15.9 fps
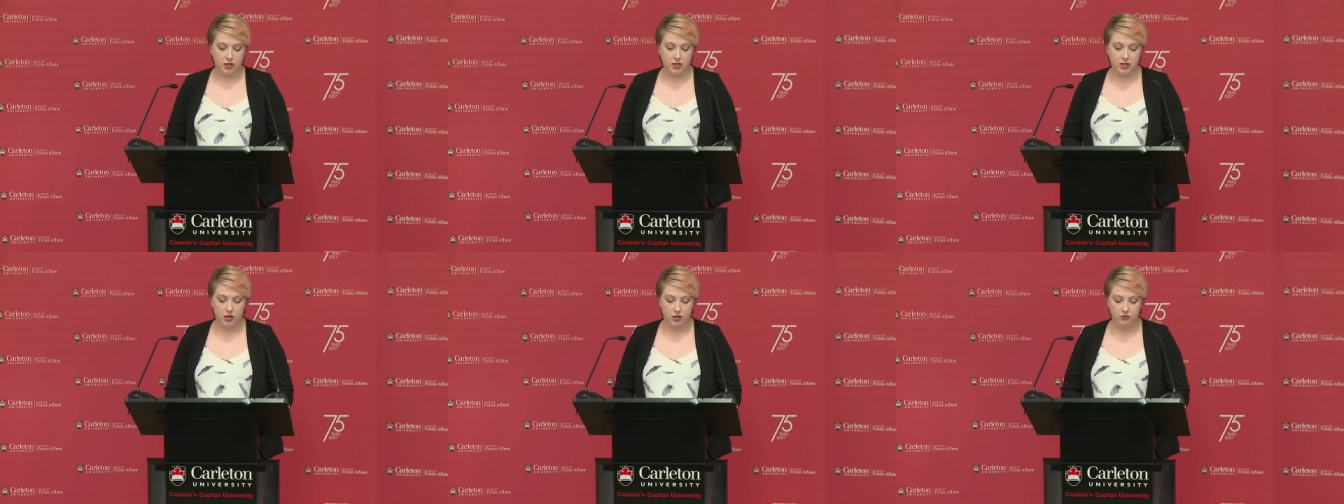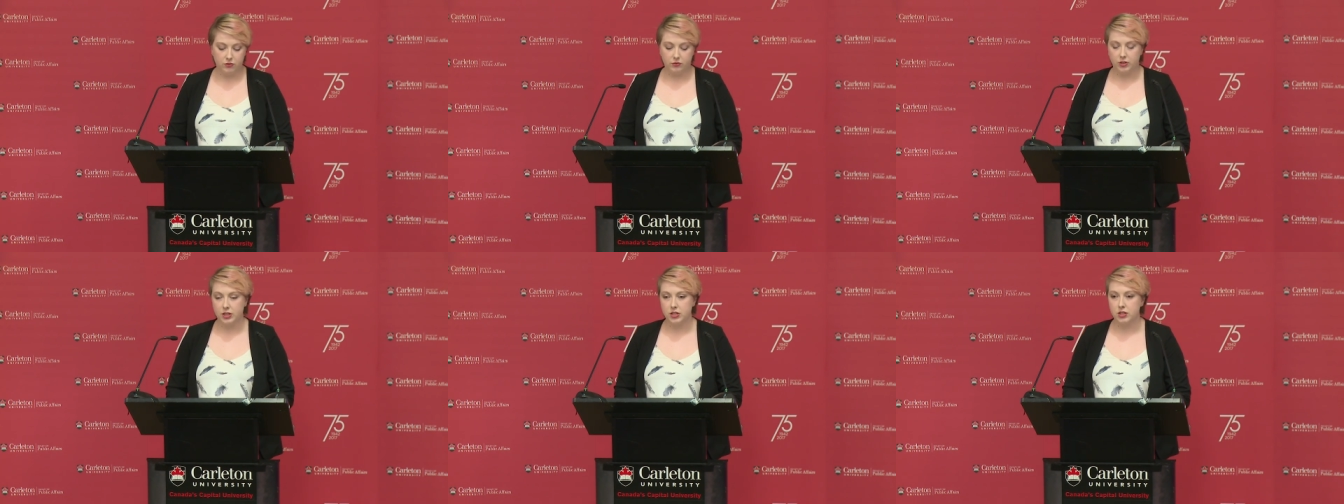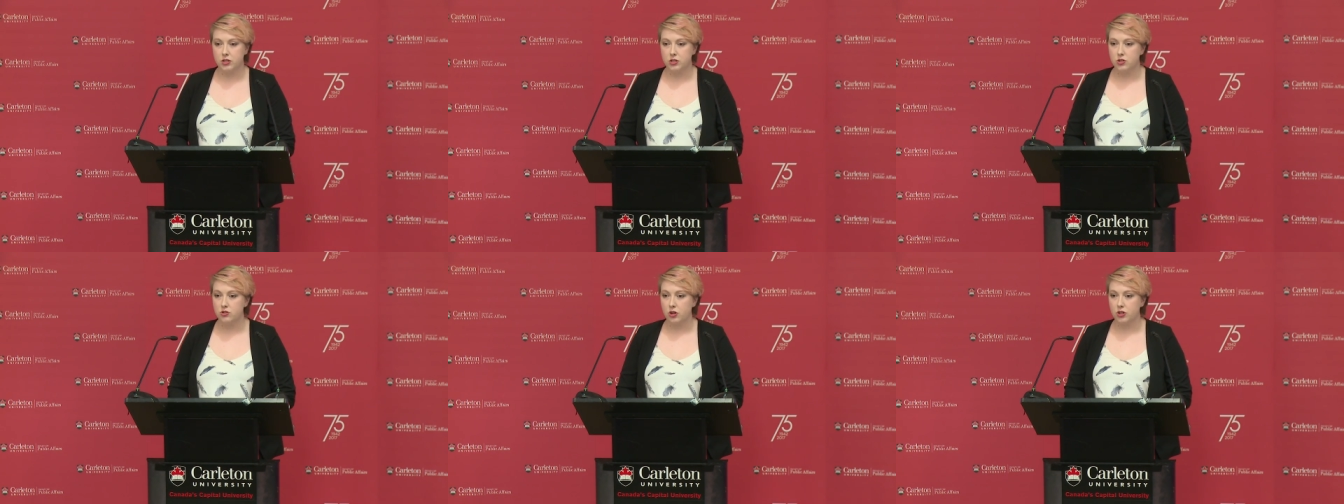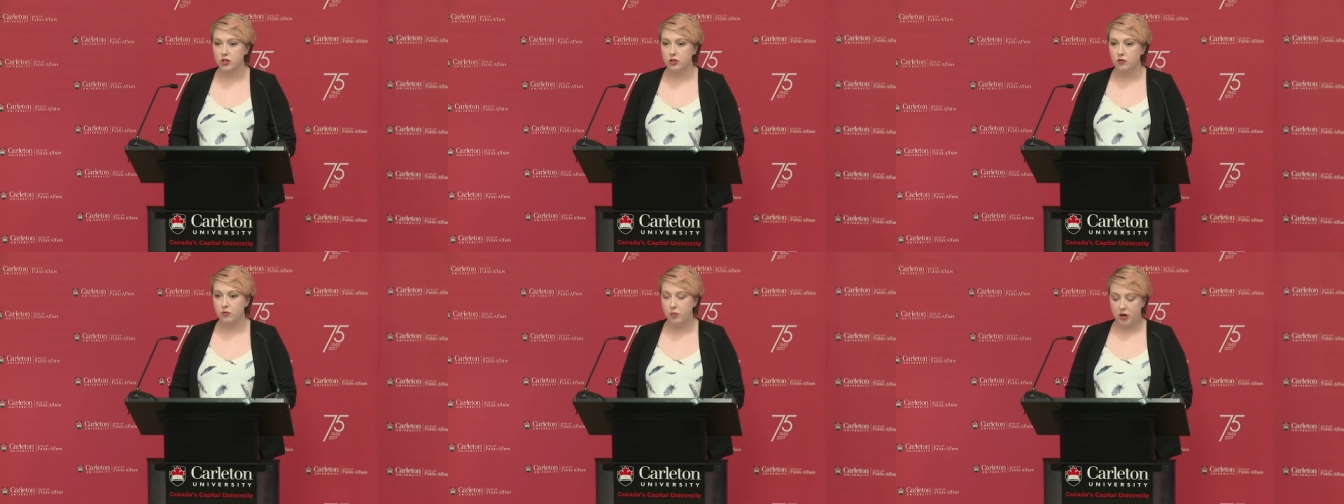self-inflicted
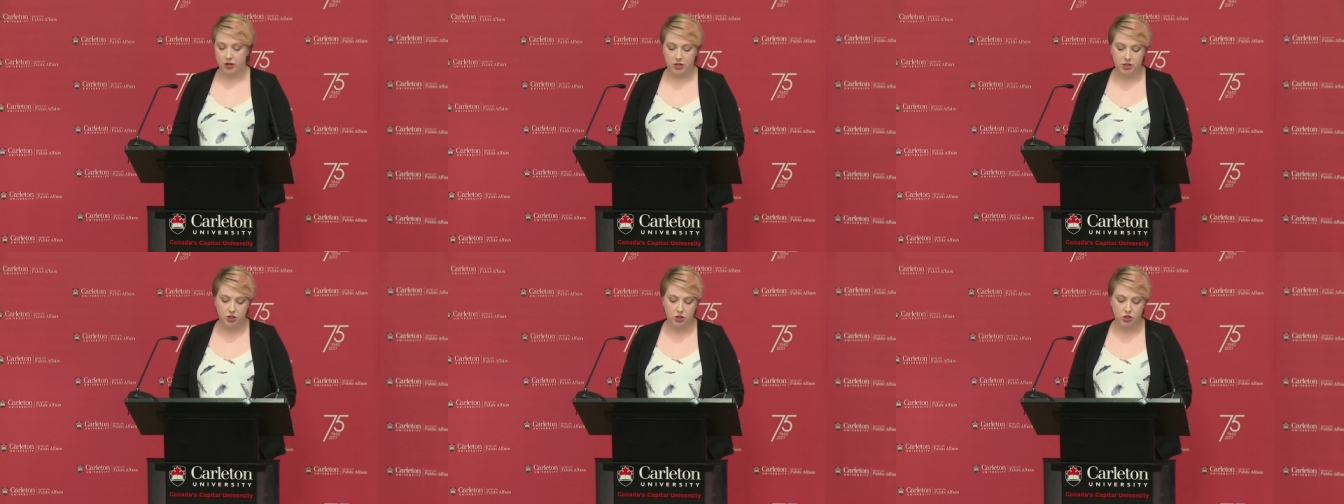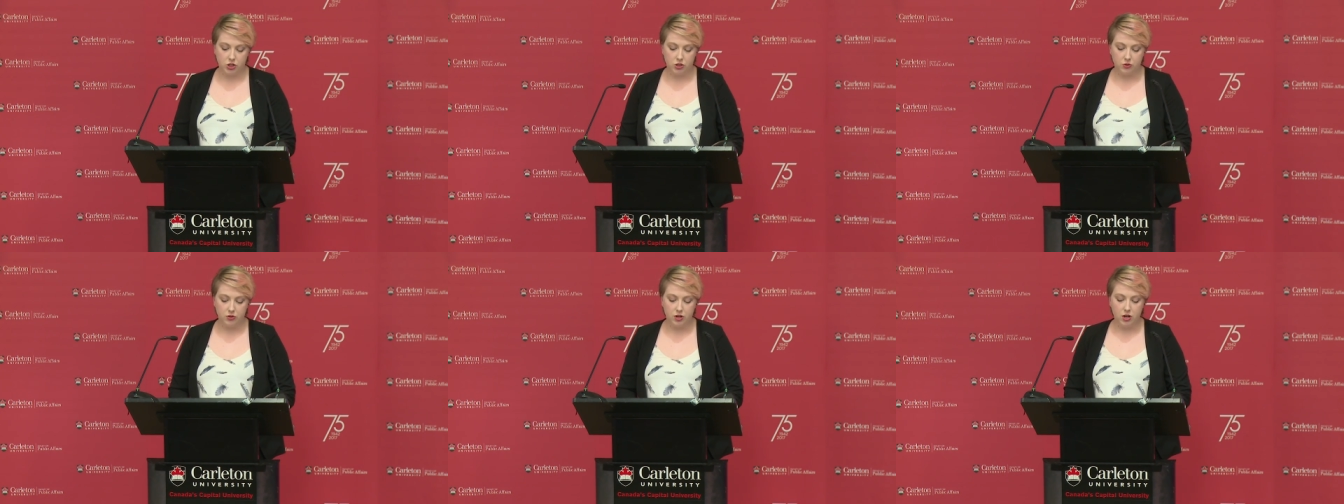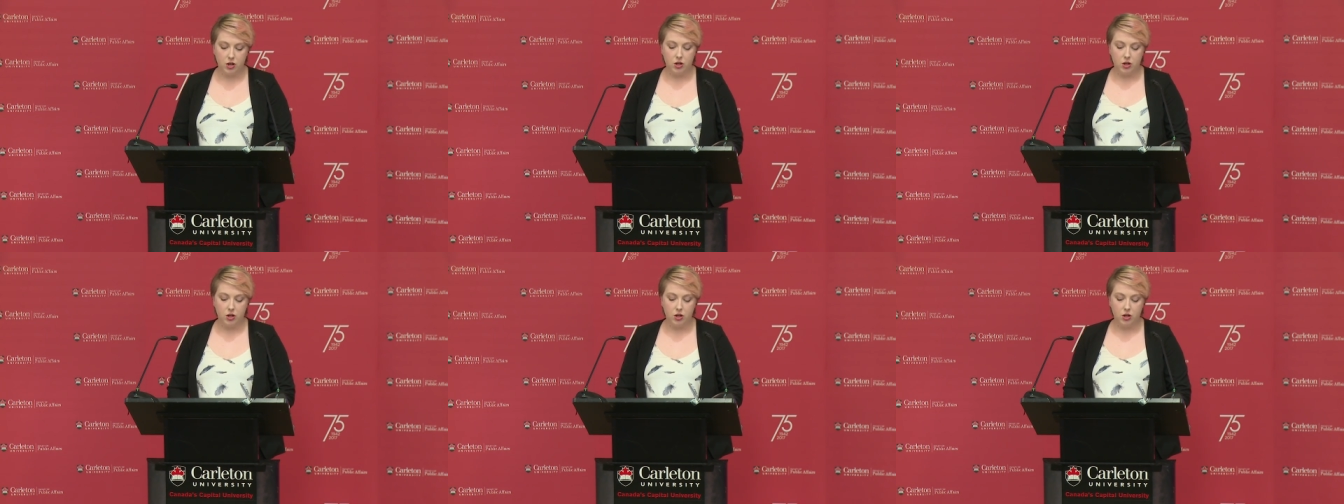destruction of body tissue